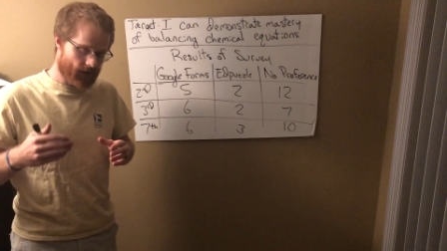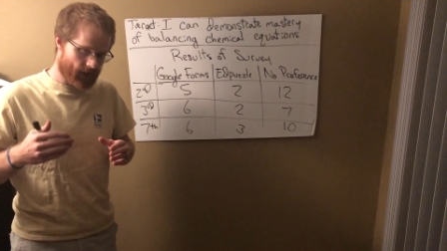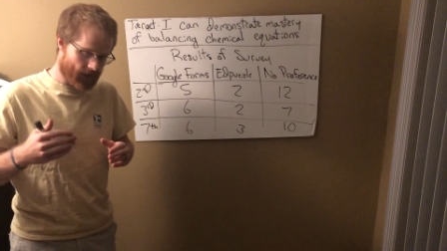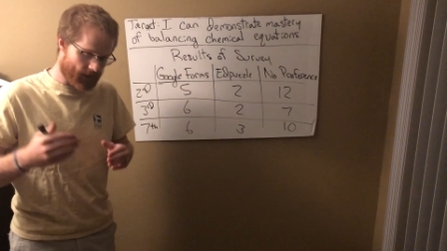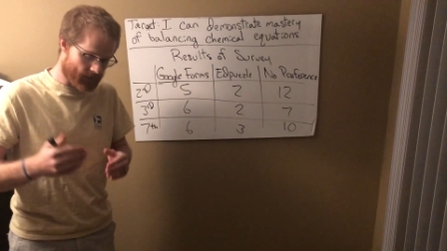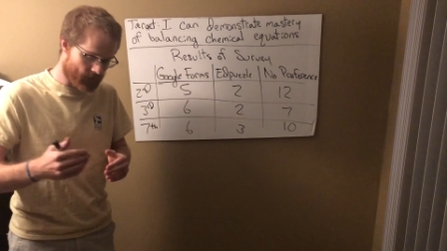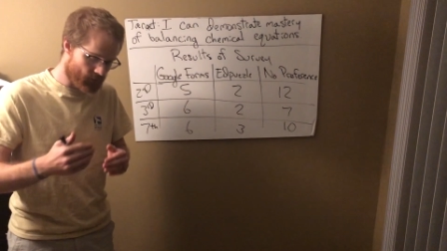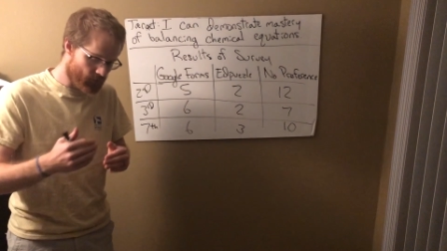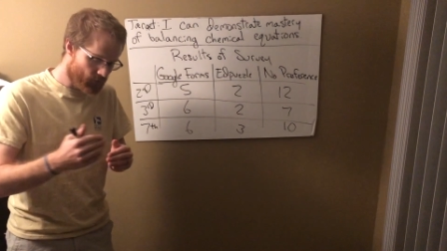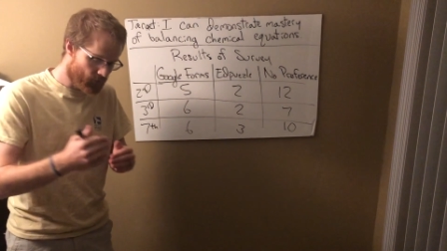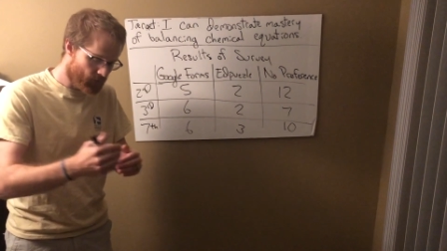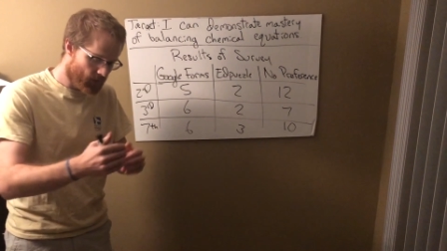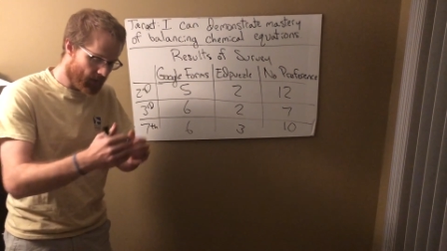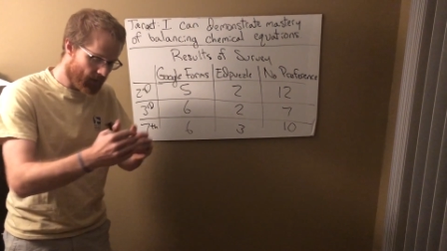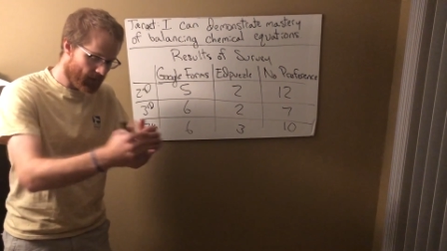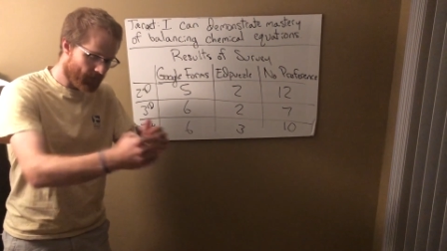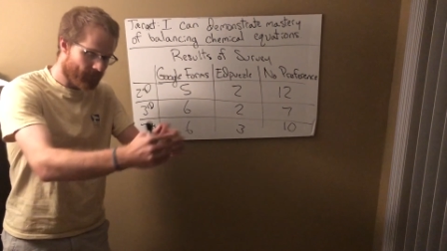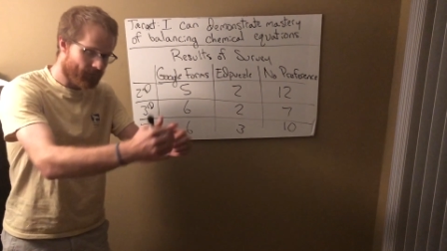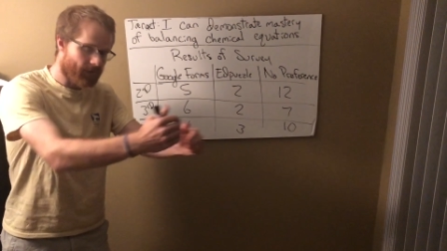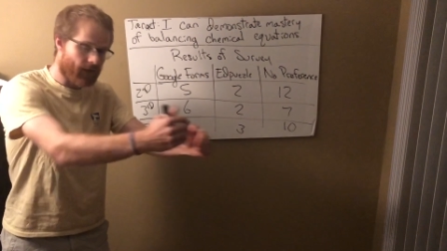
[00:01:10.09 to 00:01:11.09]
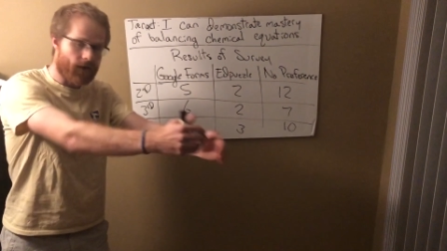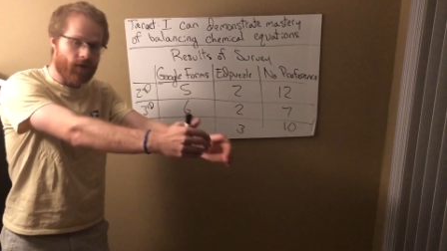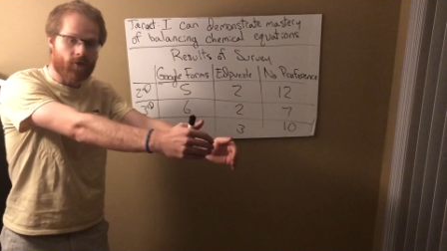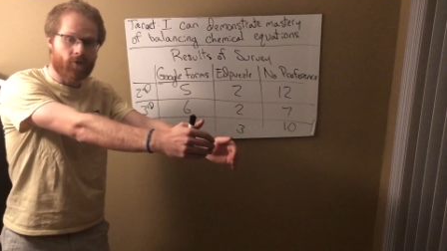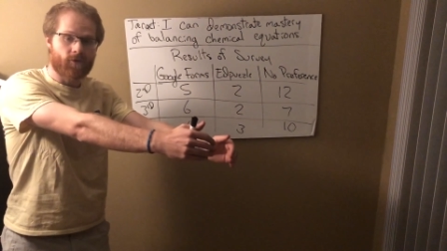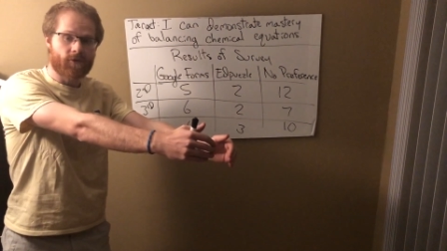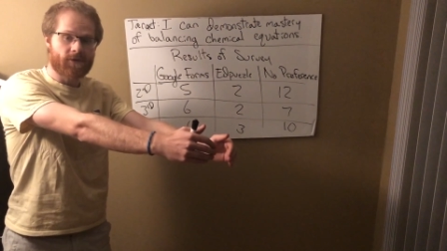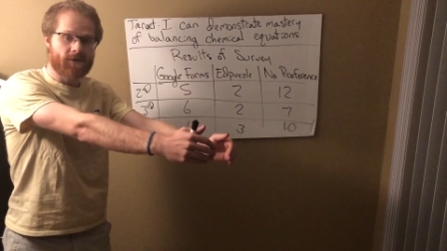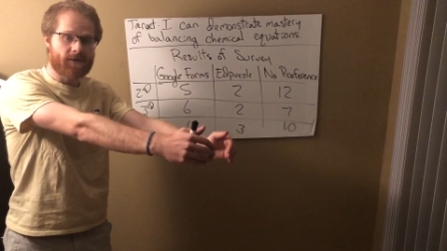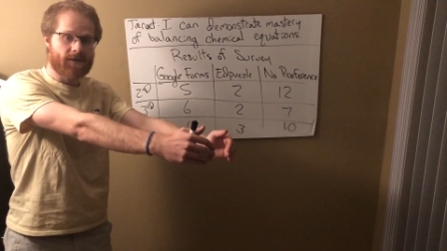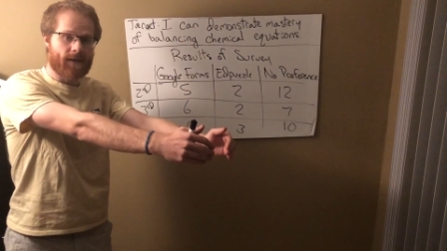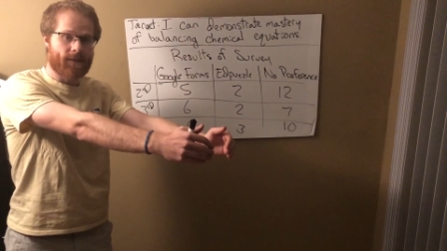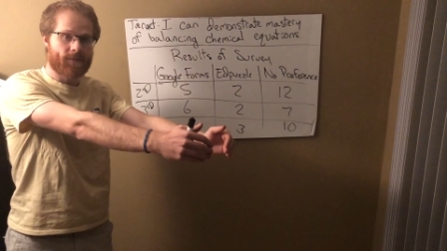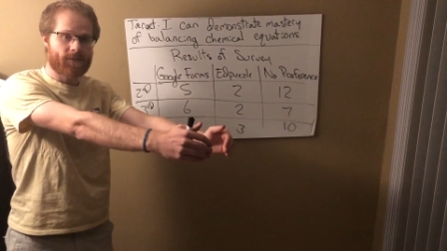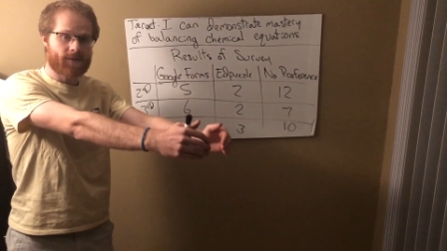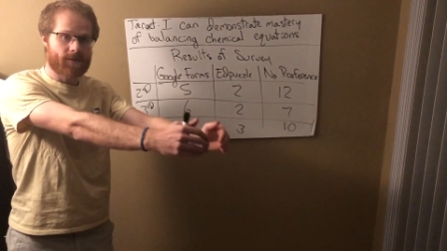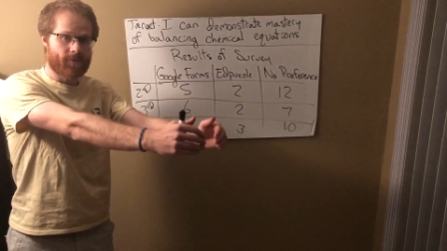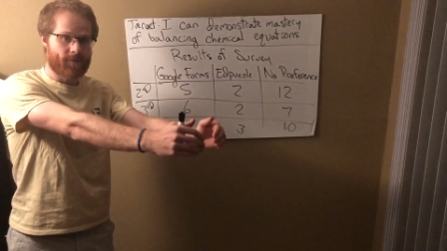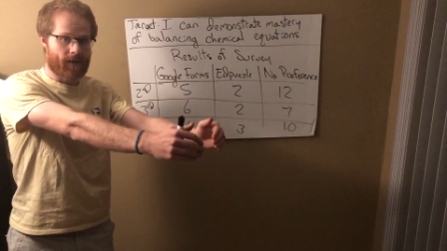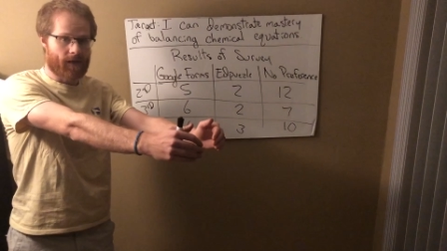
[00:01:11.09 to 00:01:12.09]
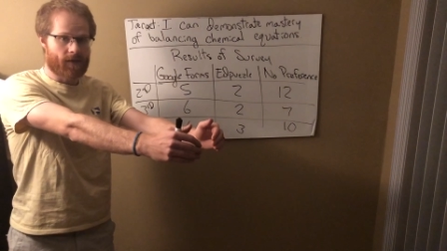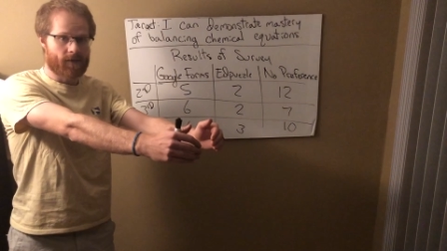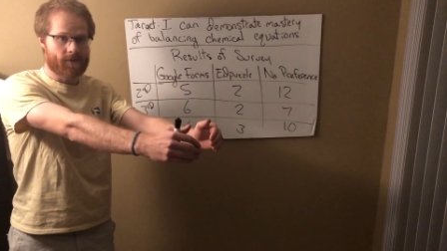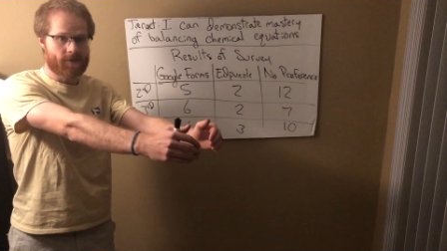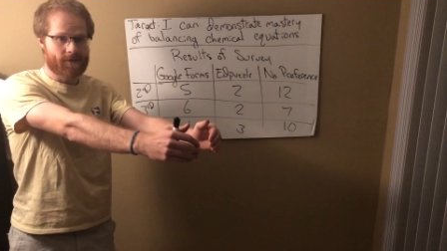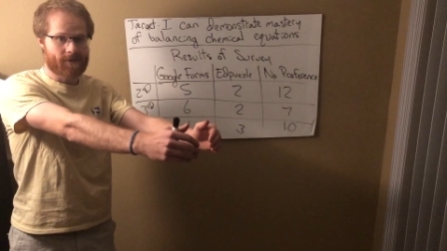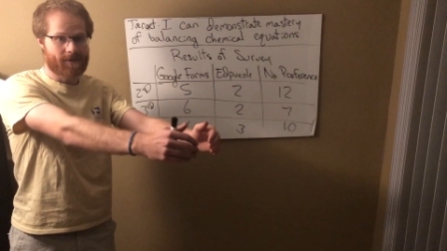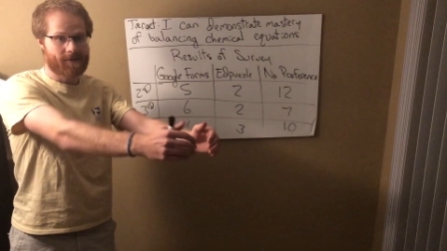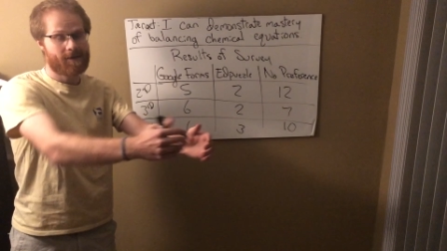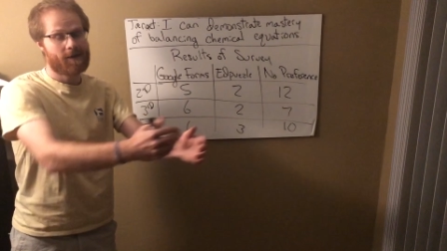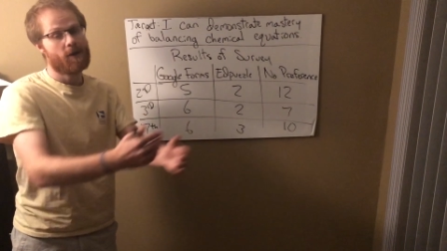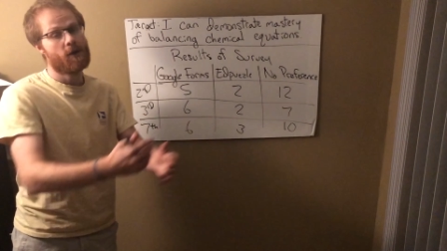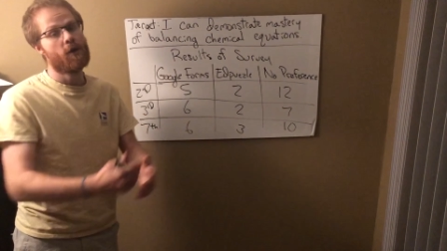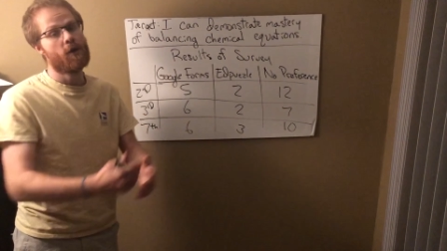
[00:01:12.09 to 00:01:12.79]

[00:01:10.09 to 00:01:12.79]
and you can follow the steps to balance it.